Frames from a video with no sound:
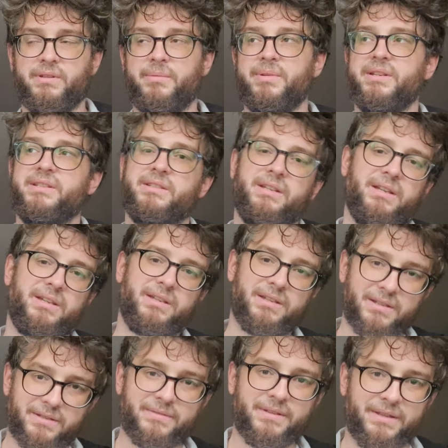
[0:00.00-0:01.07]
I mean,
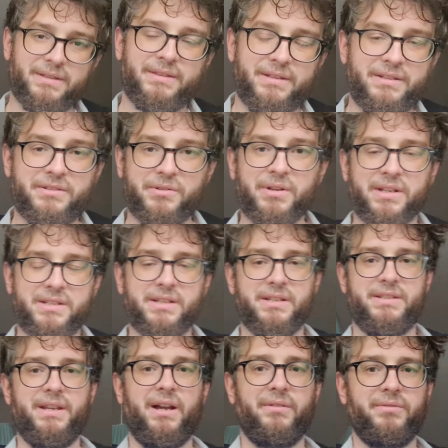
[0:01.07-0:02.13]
you're doing it to yourself.